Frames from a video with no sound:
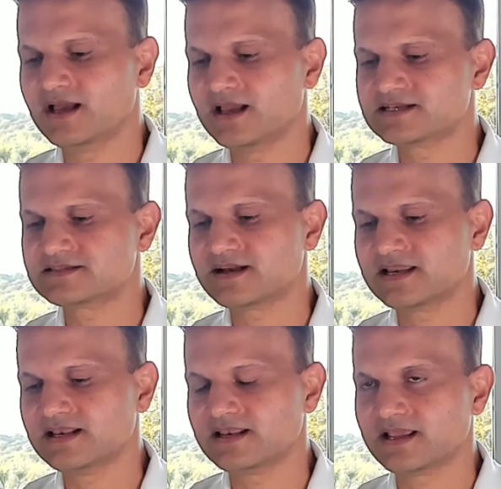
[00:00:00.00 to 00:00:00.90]
Is there
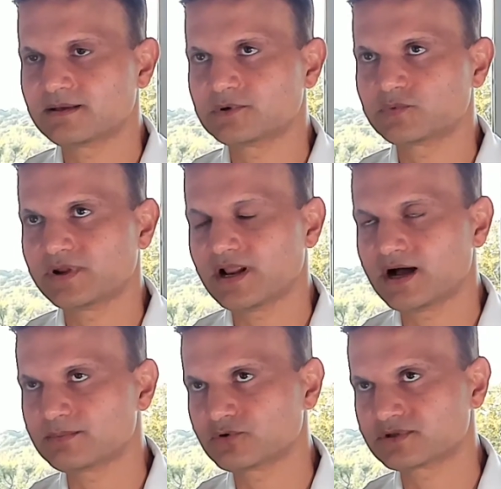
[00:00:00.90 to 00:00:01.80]
any link between
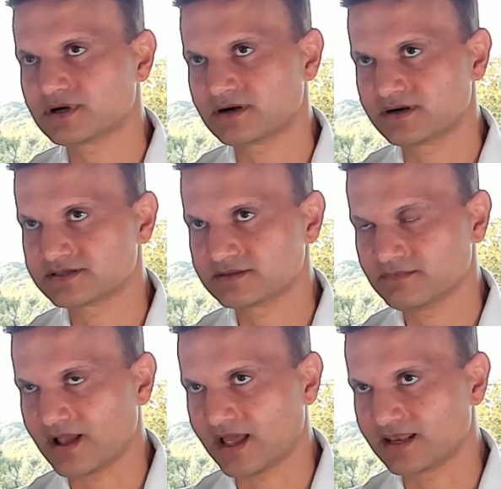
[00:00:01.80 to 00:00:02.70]

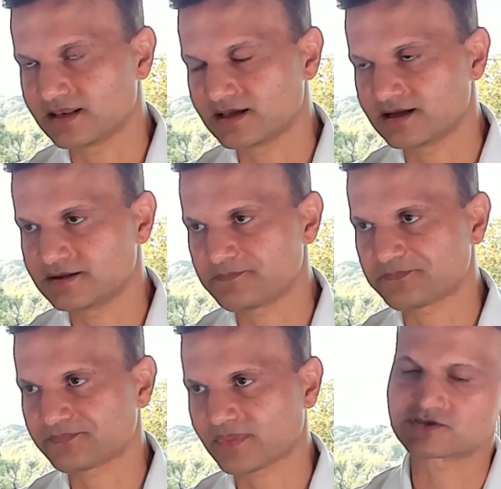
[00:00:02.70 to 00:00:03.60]
hypothyroidism and
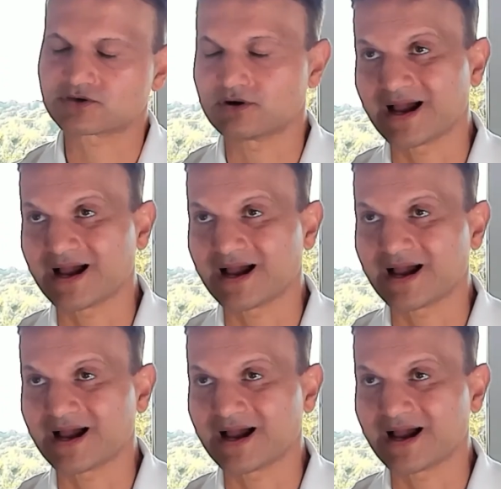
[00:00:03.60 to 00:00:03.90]
it's called